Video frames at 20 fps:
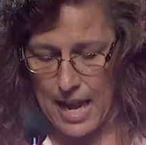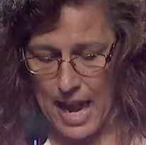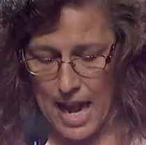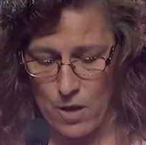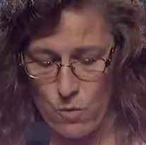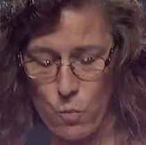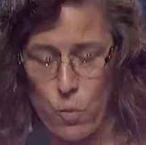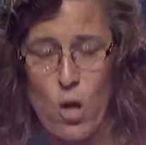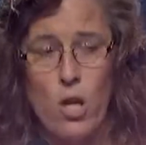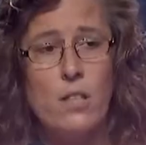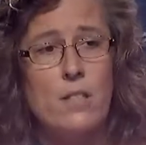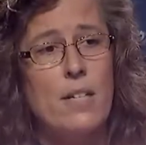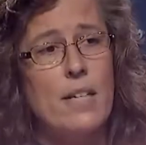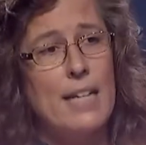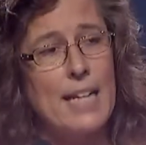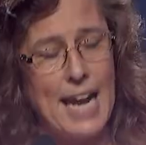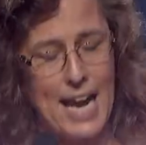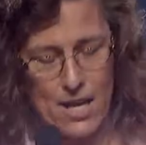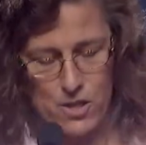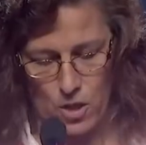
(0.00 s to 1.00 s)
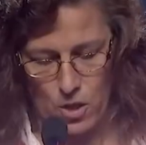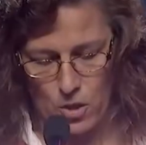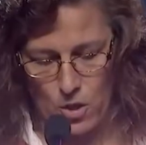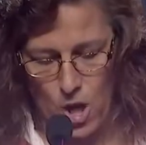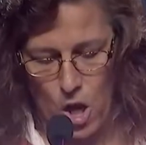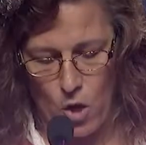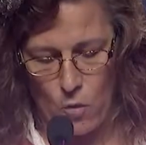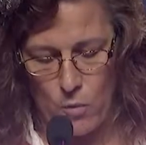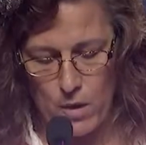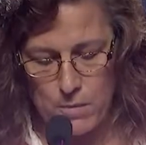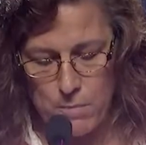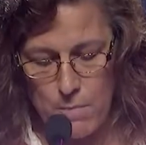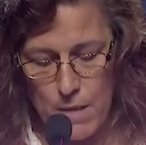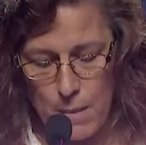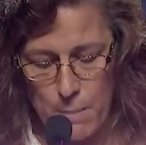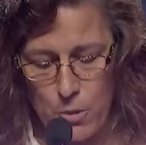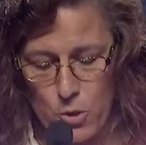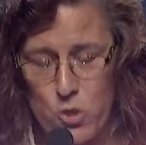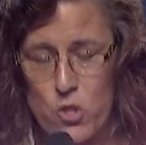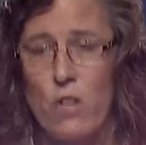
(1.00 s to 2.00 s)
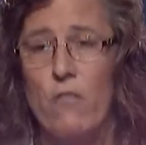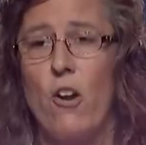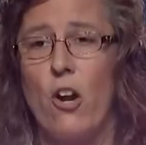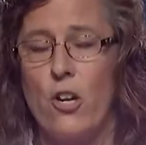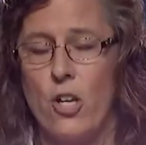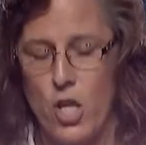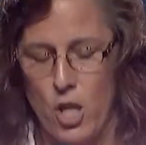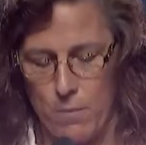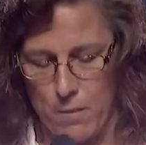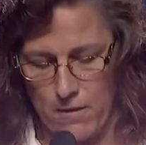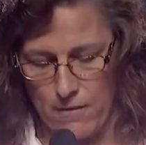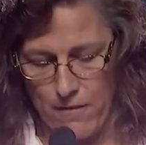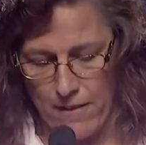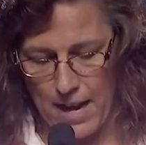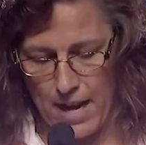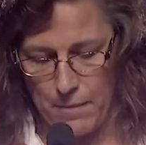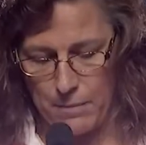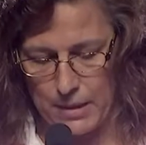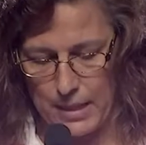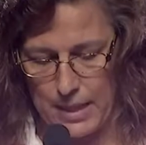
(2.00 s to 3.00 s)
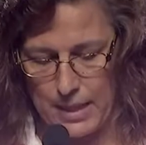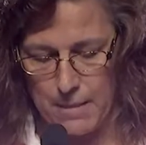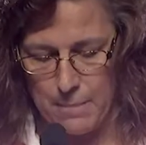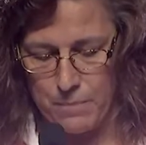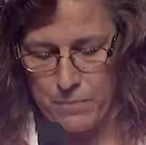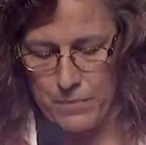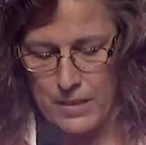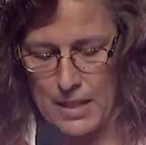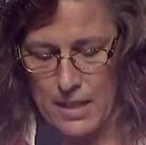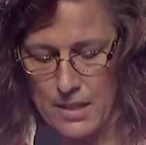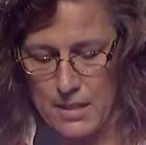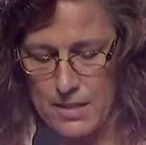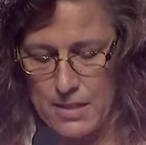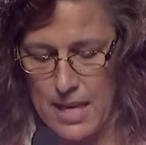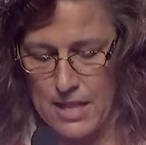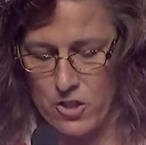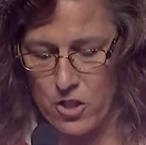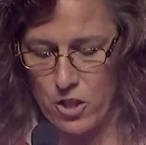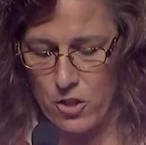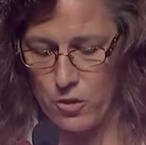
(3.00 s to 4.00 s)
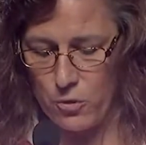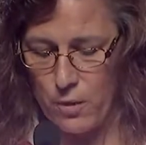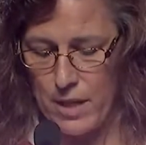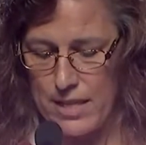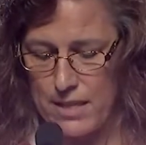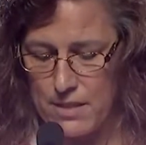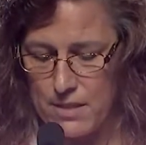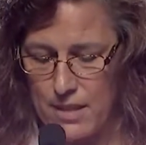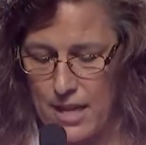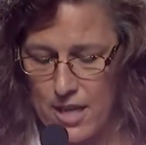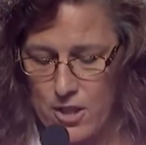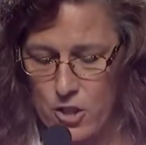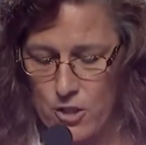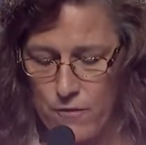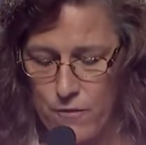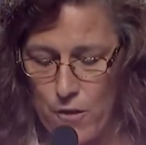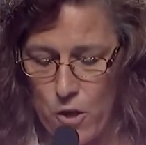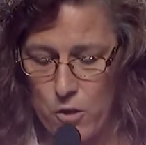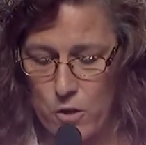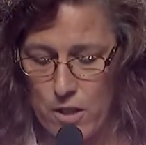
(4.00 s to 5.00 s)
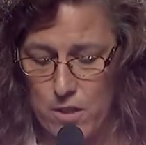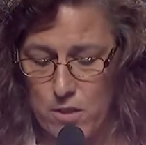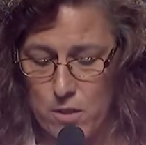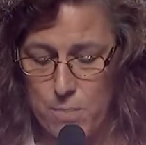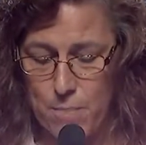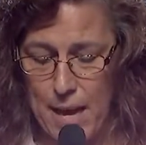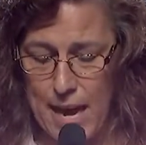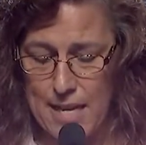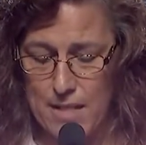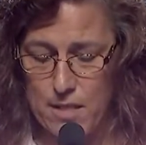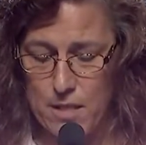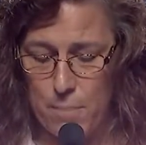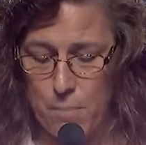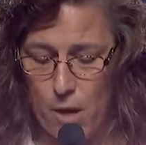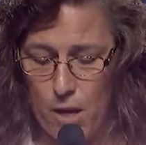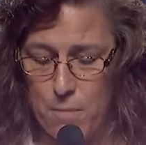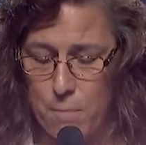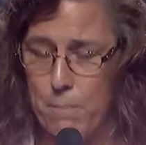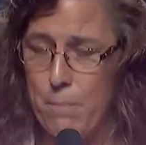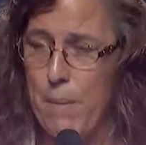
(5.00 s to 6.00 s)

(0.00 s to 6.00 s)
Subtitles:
and work together with members of our human family. Session 3 discussion focused based upon